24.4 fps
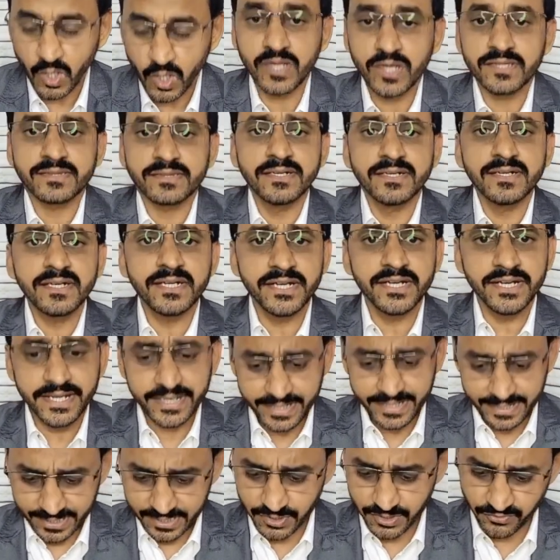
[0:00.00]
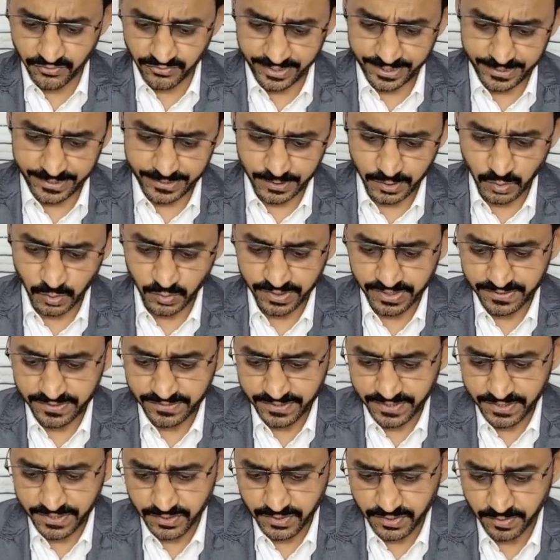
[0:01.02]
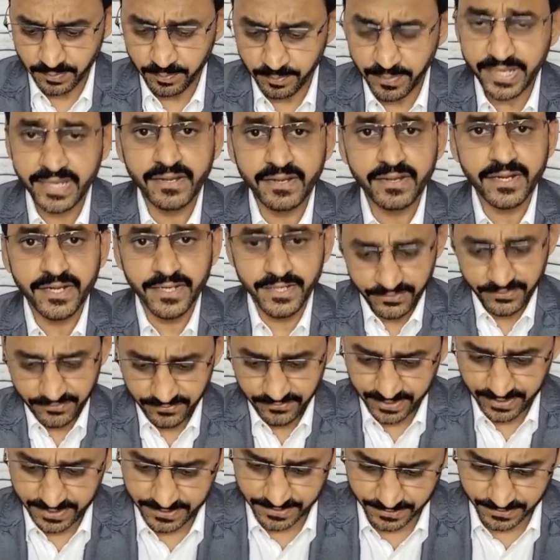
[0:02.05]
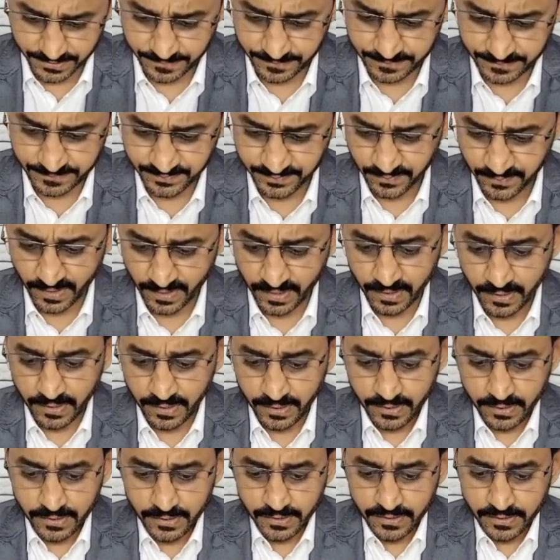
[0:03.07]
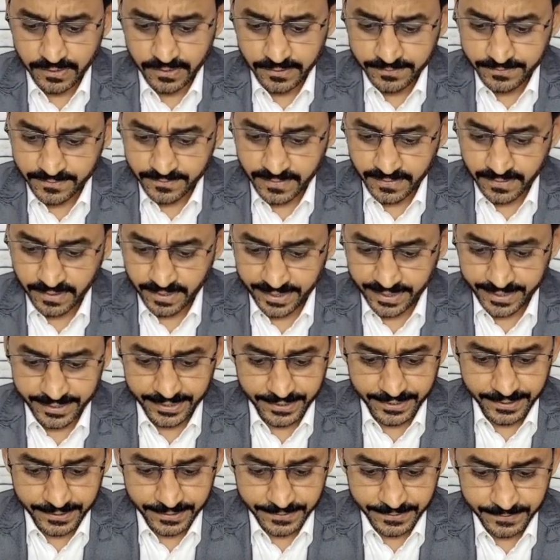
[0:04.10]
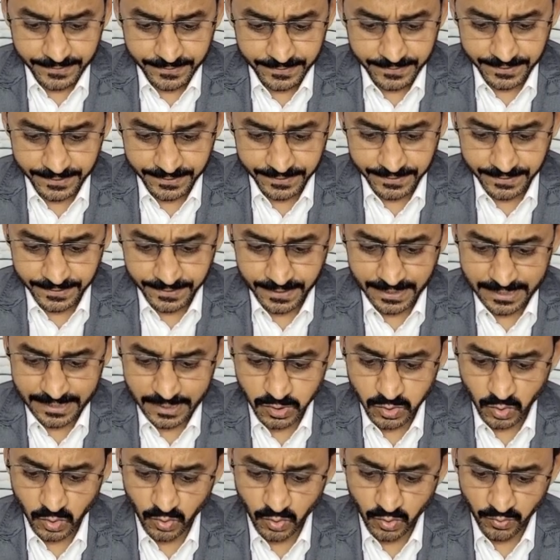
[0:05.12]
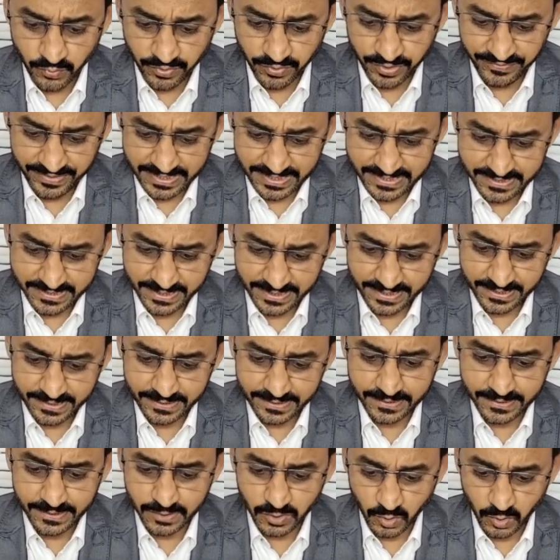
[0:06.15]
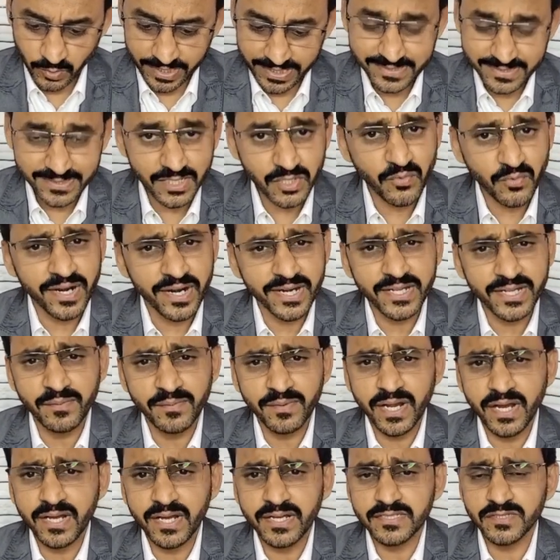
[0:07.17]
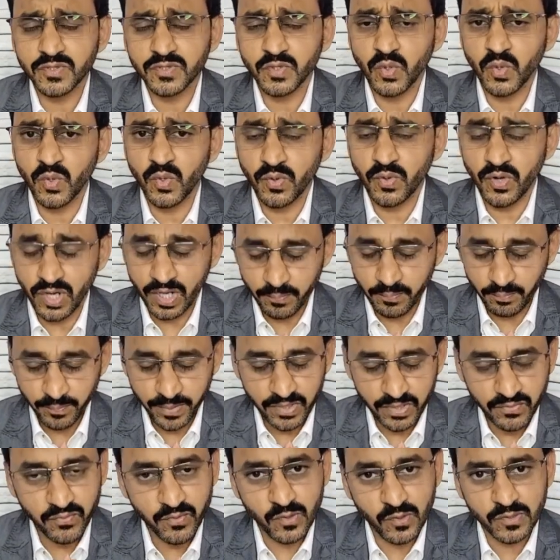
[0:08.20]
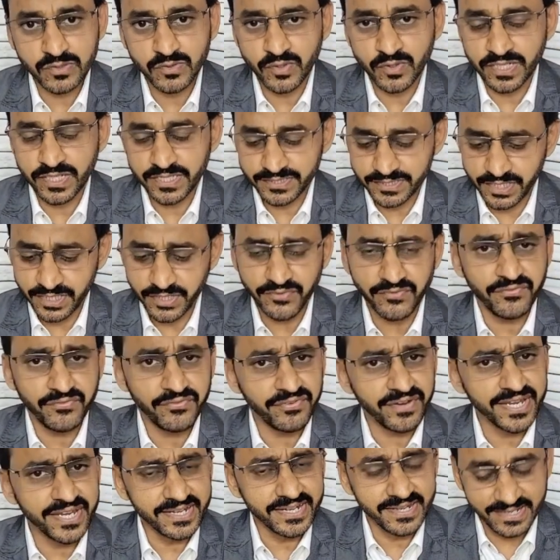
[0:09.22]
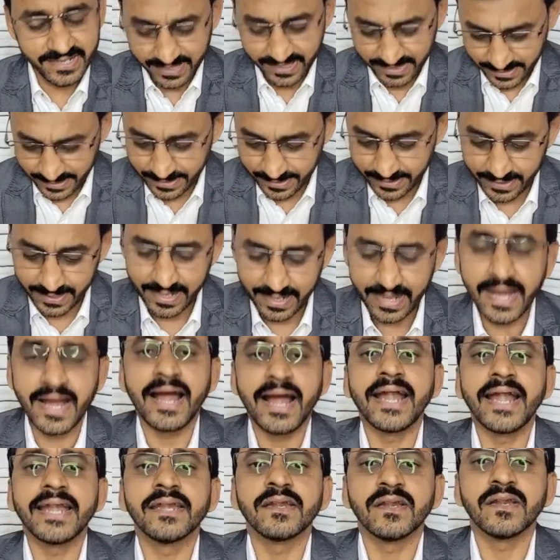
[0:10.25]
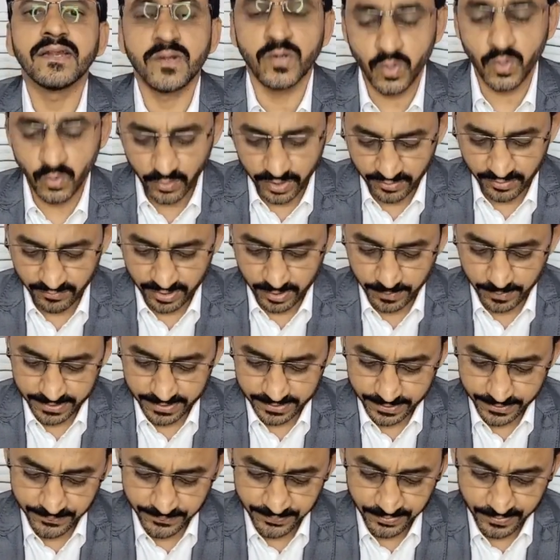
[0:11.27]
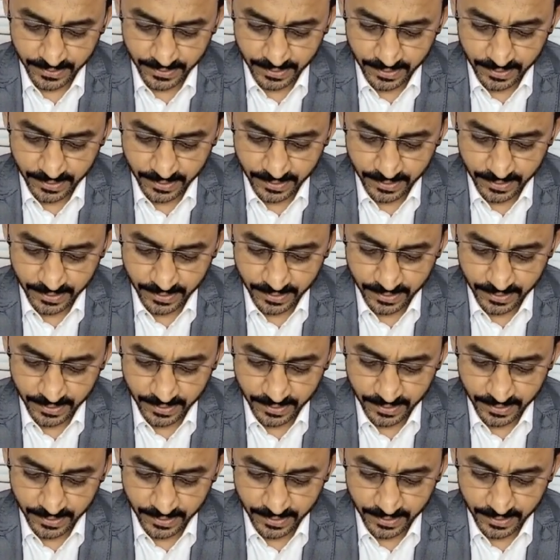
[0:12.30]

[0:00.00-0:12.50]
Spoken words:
on the X-ray. So this is big difference. And also we will see the thoracic vertebra. So upper fourth thoracic very clearly, and lower will be the